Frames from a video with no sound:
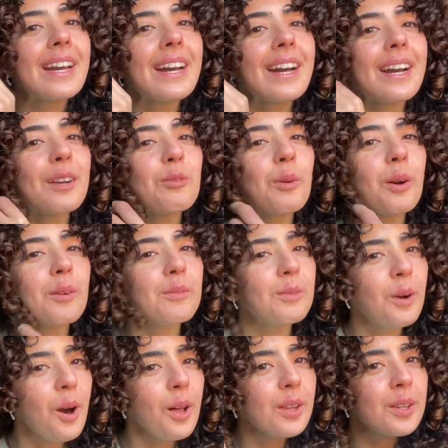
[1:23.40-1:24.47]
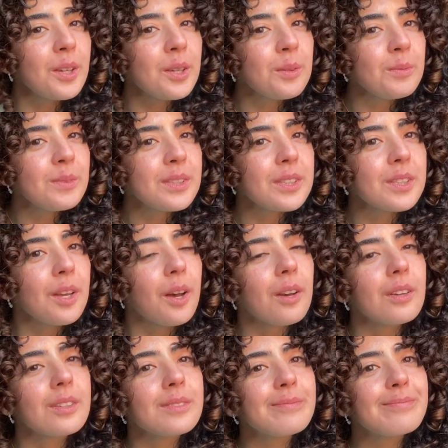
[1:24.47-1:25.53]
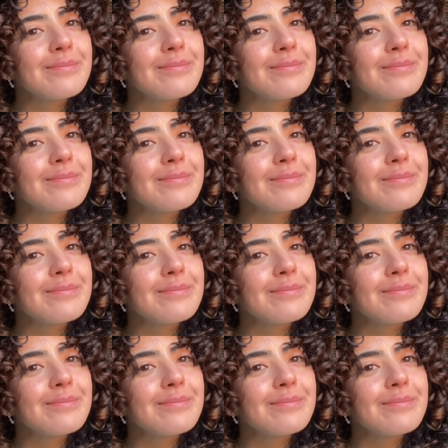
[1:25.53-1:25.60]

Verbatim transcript: I want volume, so